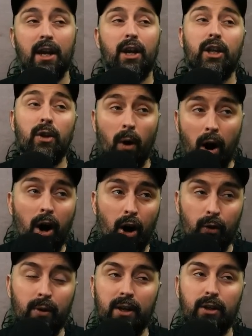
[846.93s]
You are
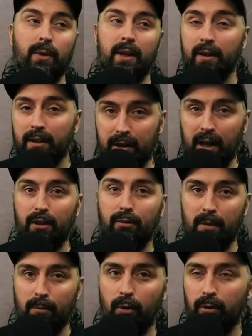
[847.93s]
only doing d3 mortal